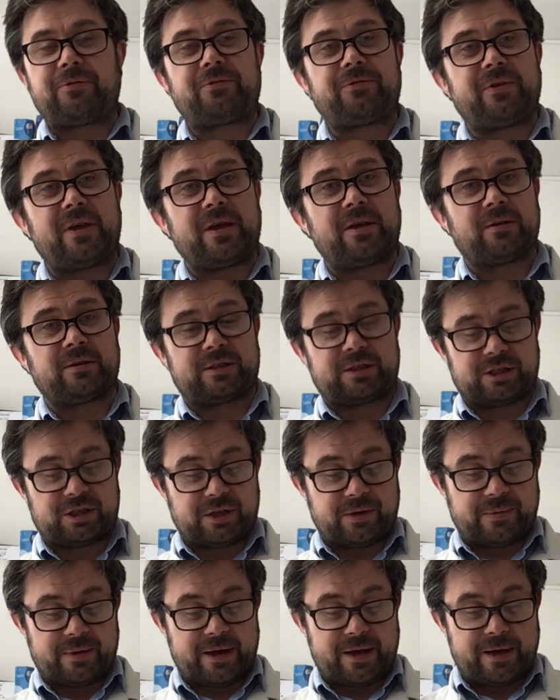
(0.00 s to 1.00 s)
feel
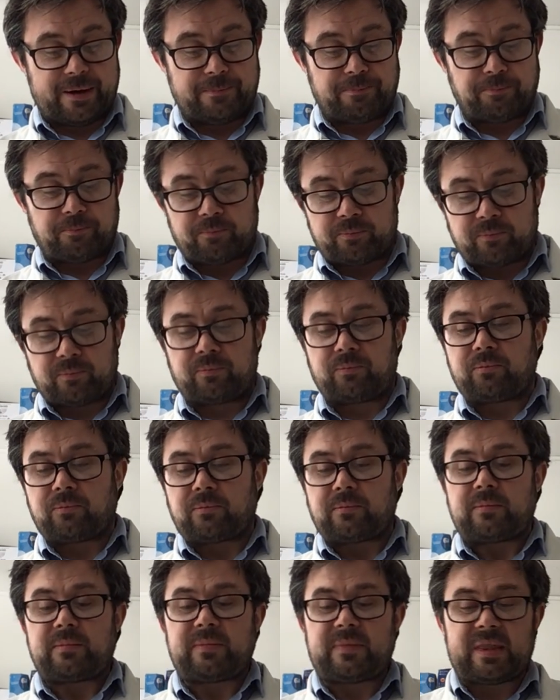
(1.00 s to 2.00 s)
to it.
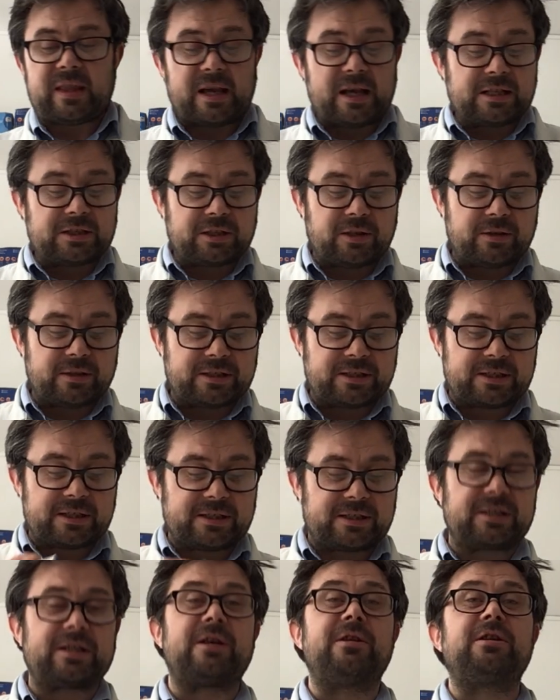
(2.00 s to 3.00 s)
As long as
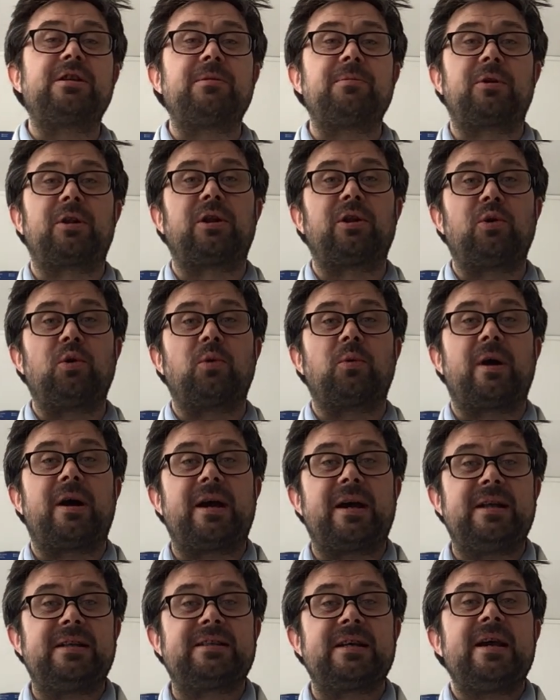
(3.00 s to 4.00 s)
it's sodium
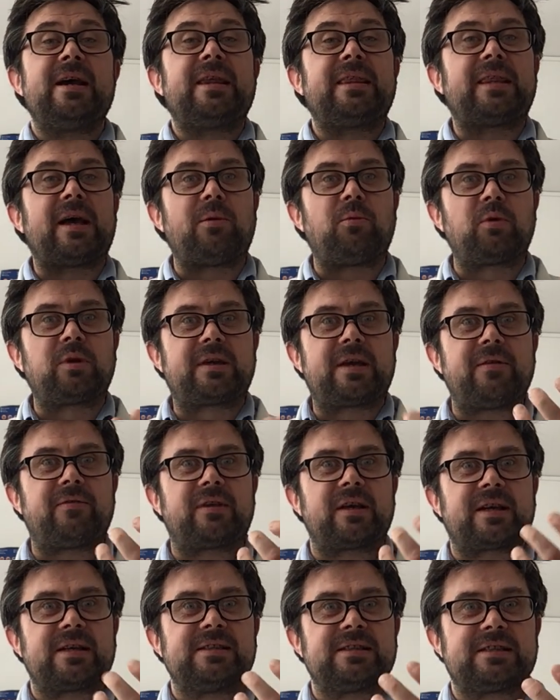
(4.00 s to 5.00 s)
chloride, that will give
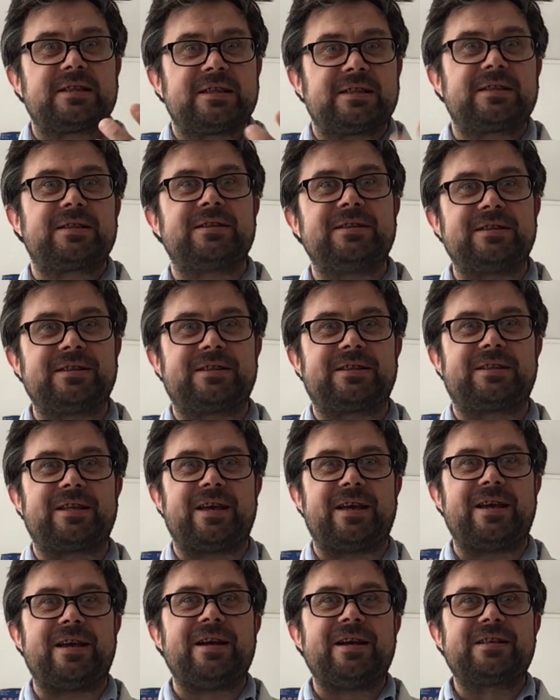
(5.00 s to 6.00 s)
the
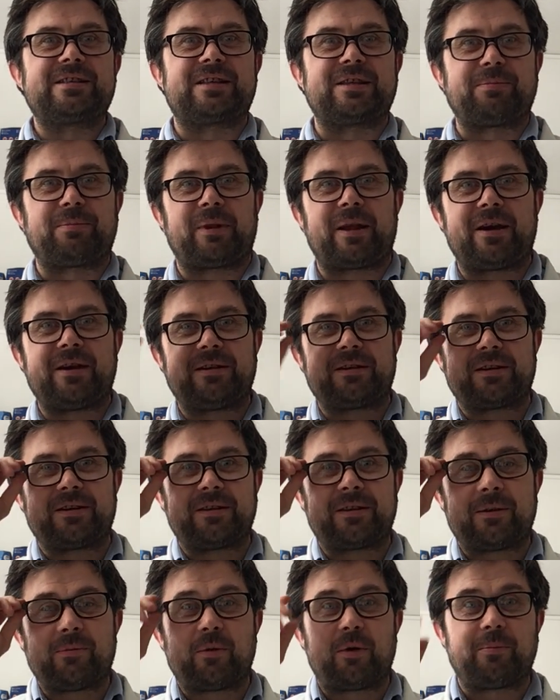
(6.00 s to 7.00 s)
consistency to the Play-Doh
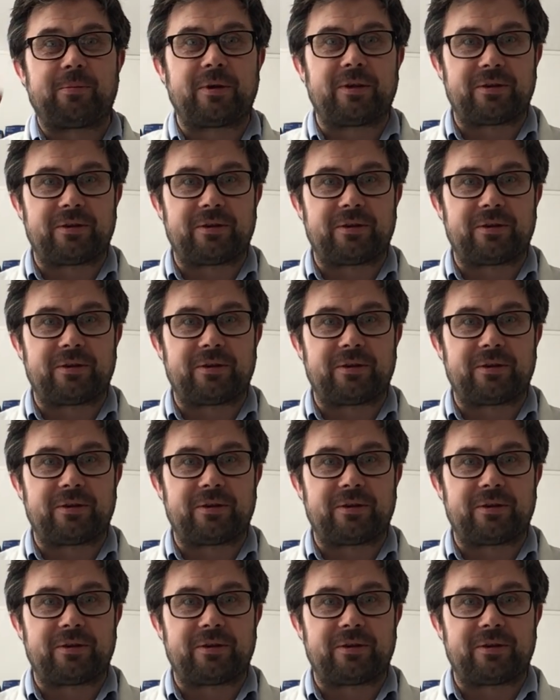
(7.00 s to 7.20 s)
that we'll be